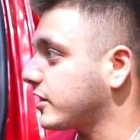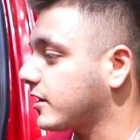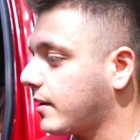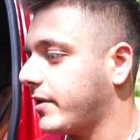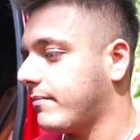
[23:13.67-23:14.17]
I
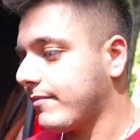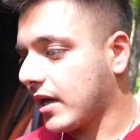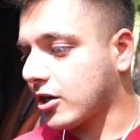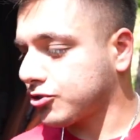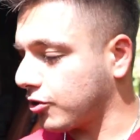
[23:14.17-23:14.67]

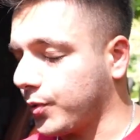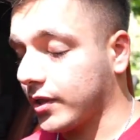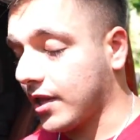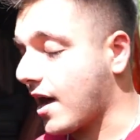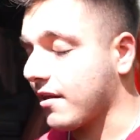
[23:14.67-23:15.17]
could show you a
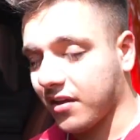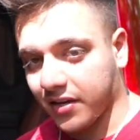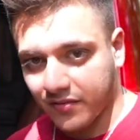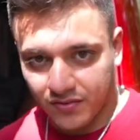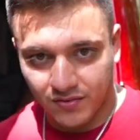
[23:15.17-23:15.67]
lot of
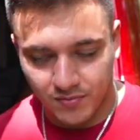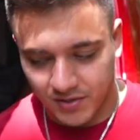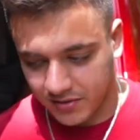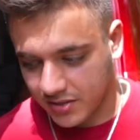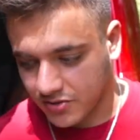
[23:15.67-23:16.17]
things
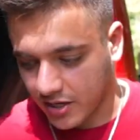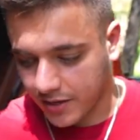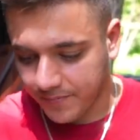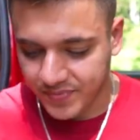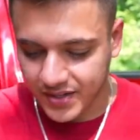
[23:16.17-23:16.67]
about this truck,